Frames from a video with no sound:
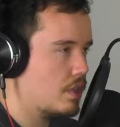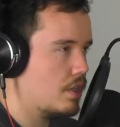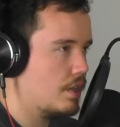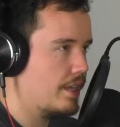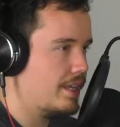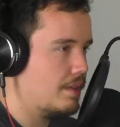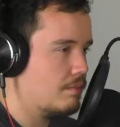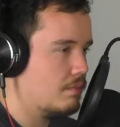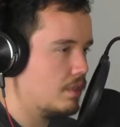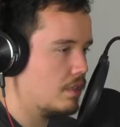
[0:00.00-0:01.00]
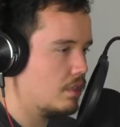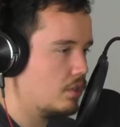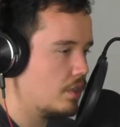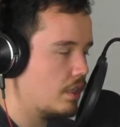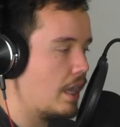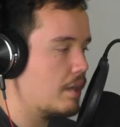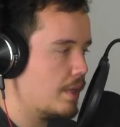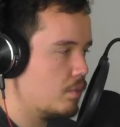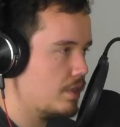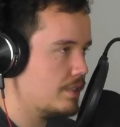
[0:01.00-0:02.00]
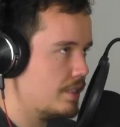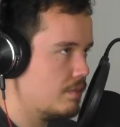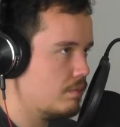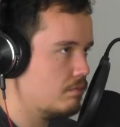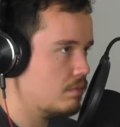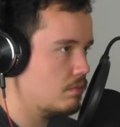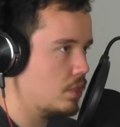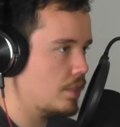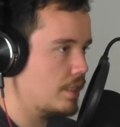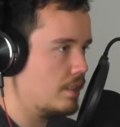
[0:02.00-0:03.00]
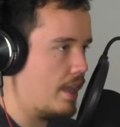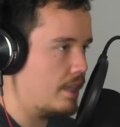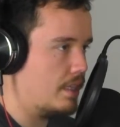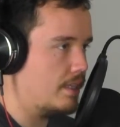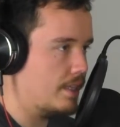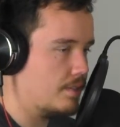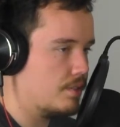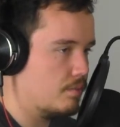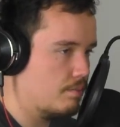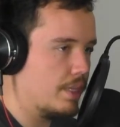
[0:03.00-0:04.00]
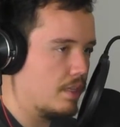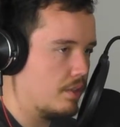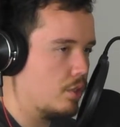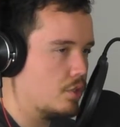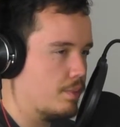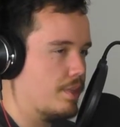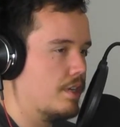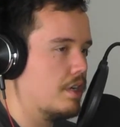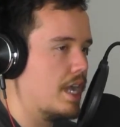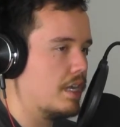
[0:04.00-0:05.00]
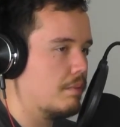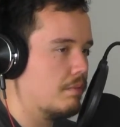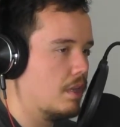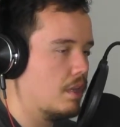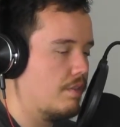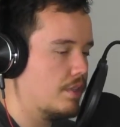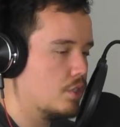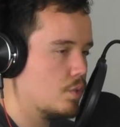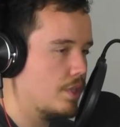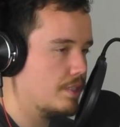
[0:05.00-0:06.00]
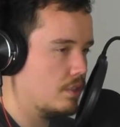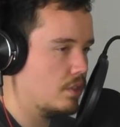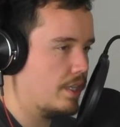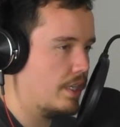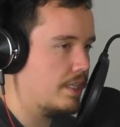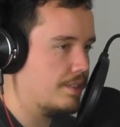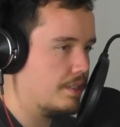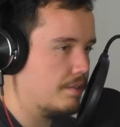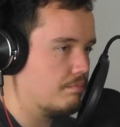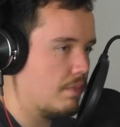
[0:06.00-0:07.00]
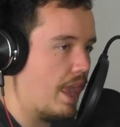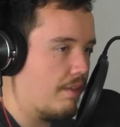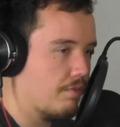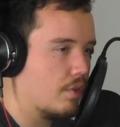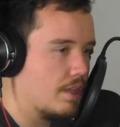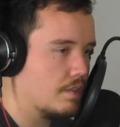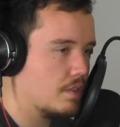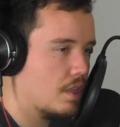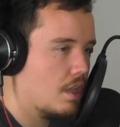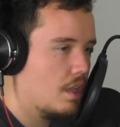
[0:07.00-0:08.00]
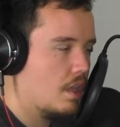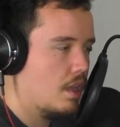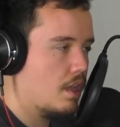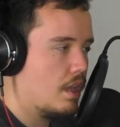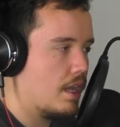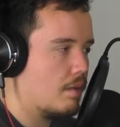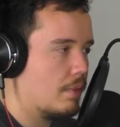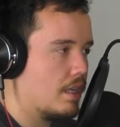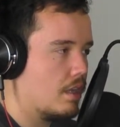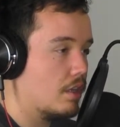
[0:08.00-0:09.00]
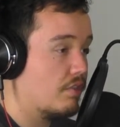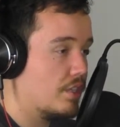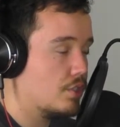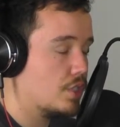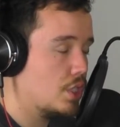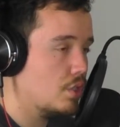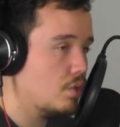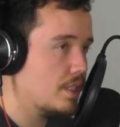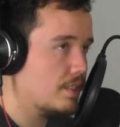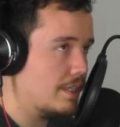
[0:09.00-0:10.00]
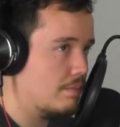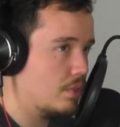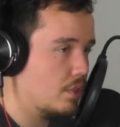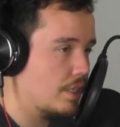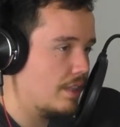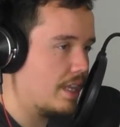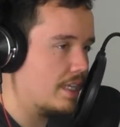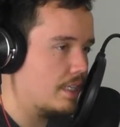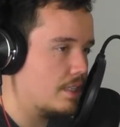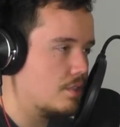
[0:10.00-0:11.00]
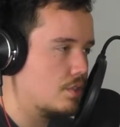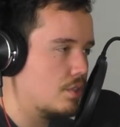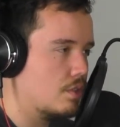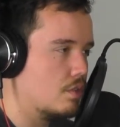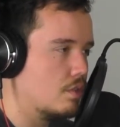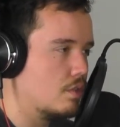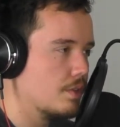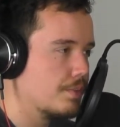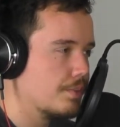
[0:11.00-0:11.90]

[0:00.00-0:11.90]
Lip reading: are him Iron Man 1 is him learning that he needs to be a superhero. Avengers 1 is learning he needs to have friends. Avengers 2 is him learning that he needs to.